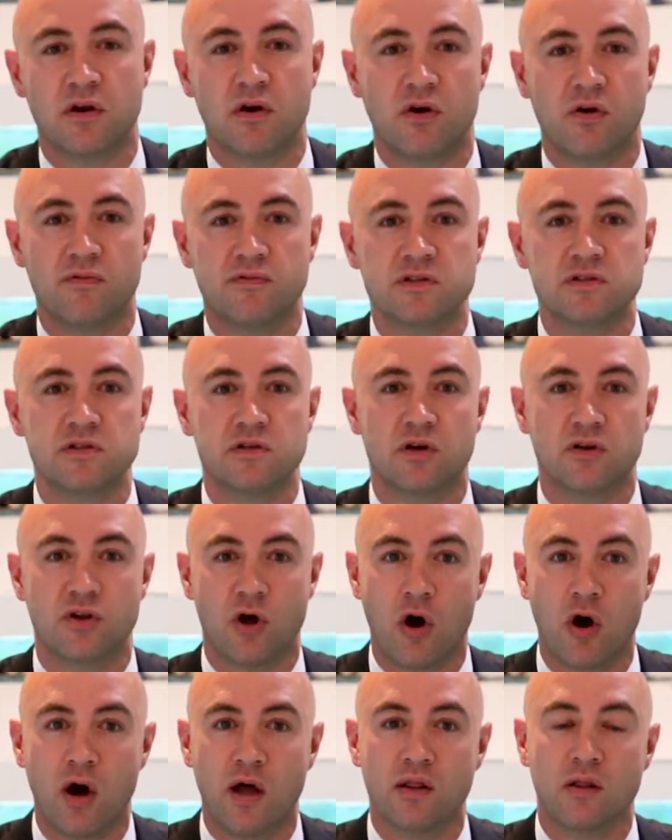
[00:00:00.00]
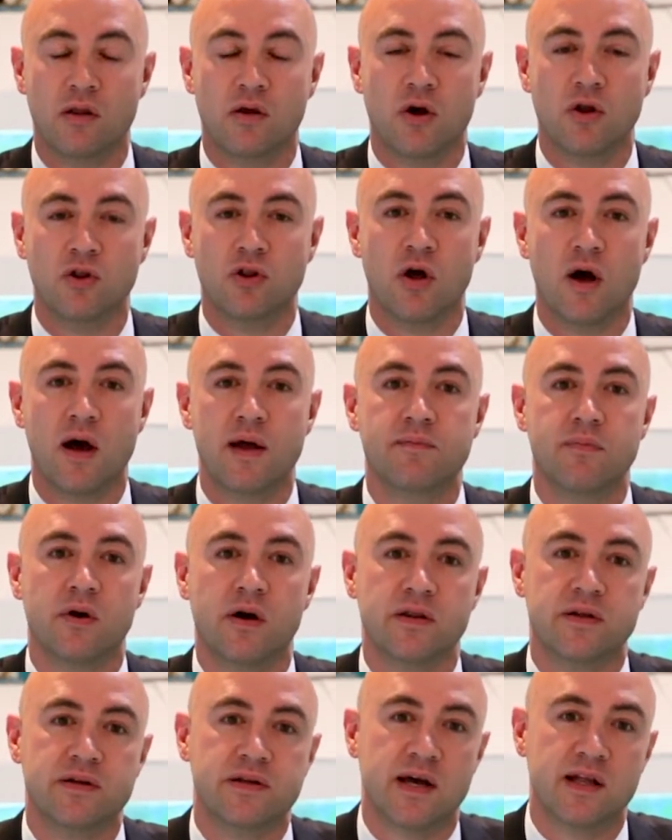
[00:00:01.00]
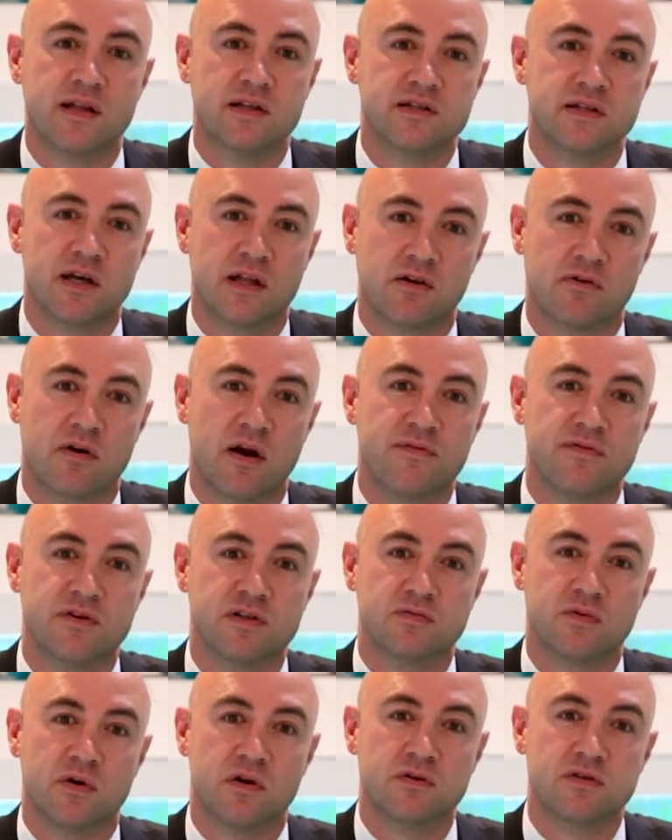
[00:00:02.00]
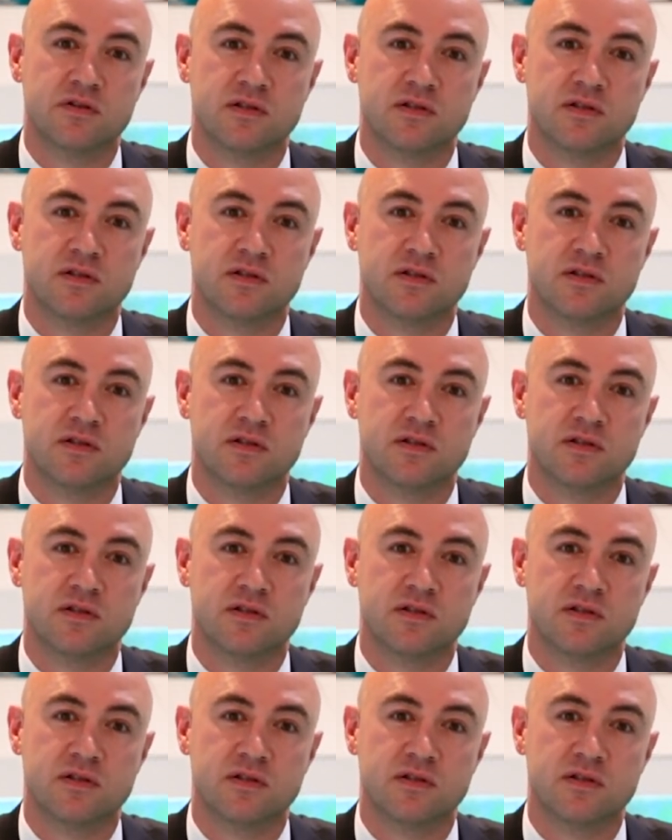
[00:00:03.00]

obviously online by the Daily Telegraph as well,